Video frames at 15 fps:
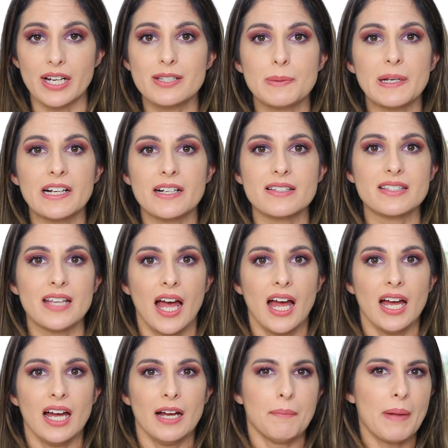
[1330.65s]
It's because
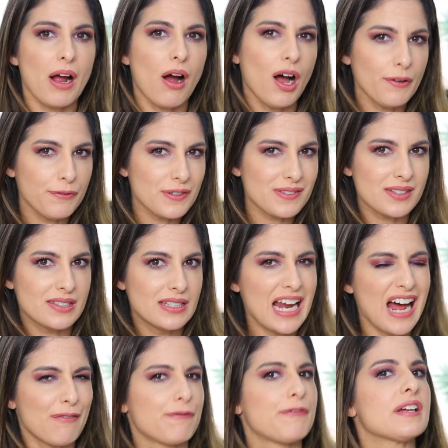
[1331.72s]
my office is
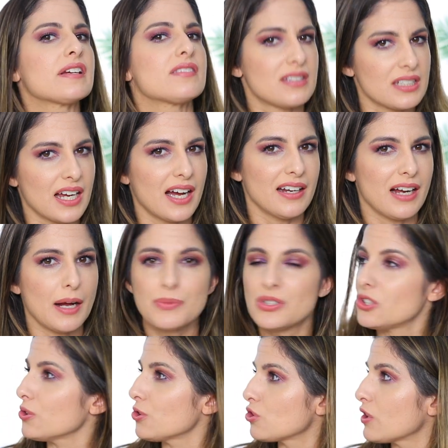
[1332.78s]
not fixed yet. I'm
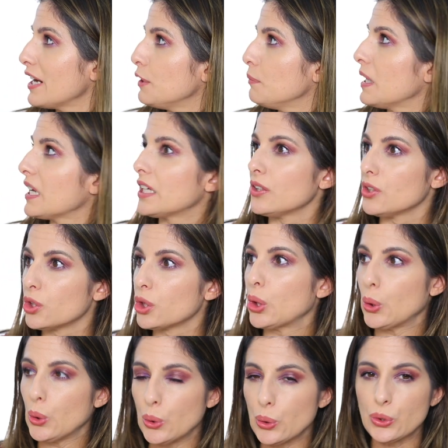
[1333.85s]
still trying to make it look
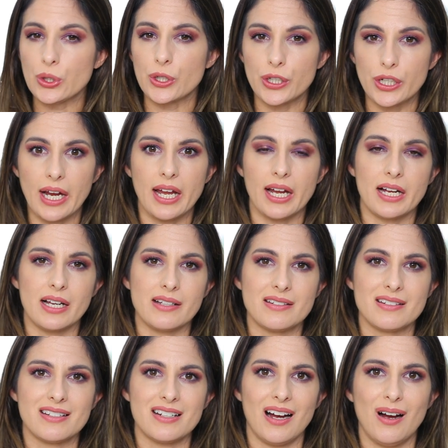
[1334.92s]
cooler
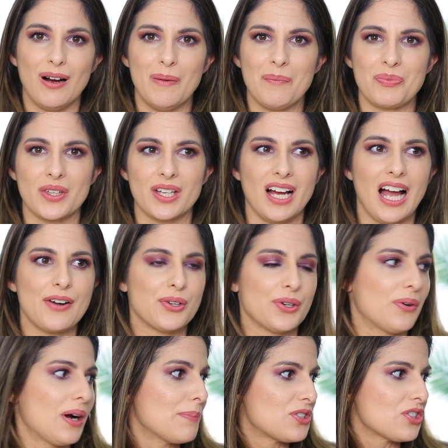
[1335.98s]
and um, I don't
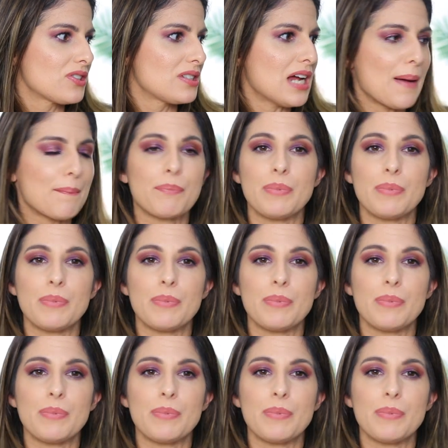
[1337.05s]
know, I'm just not,